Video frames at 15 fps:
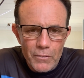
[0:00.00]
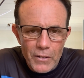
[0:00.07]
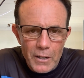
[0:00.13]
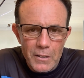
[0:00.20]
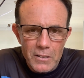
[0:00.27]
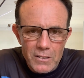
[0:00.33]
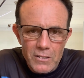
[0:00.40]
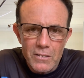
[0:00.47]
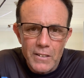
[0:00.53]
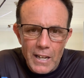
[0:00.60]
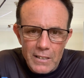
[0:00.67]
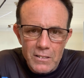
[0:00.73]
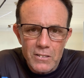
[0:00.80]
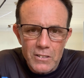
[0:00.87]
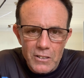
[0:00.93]

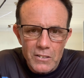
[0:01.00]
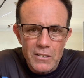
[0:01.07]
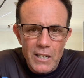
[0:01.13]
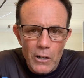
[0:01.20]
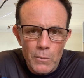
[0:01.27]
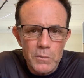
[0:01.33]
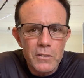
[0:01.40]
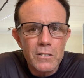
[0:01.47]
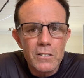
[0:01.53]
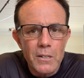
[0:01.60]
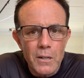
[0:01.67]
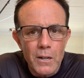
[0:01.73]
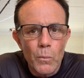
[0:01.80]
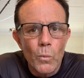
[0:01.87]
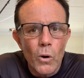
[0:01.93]
that just helps
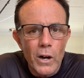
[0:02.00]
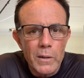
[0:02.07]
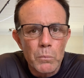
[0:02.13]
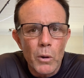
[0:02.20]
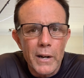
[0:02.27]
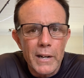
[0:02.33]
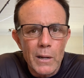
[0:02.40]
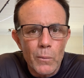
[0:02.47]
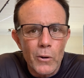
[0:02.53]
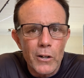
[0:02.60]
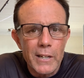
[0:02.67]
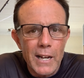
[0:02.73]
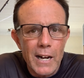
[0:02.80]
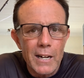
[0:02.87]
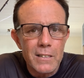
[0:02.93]
to widen my
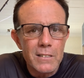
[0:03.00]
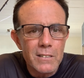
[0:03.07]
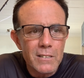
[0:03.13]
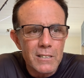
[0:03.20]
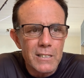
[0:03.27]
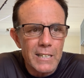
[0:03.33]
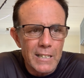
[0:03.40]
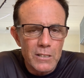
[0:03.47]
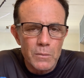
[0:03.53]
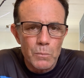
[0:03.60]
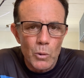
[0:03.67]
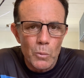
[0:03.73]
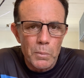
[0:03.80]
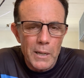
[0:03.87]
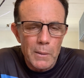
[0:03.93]
network out to get to
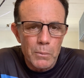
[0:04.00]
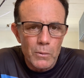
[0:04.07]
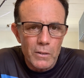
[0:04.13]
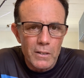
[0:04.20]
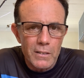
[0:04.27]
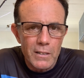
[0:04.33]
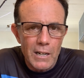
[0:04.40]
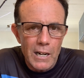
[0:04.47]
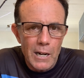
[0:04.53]
more people that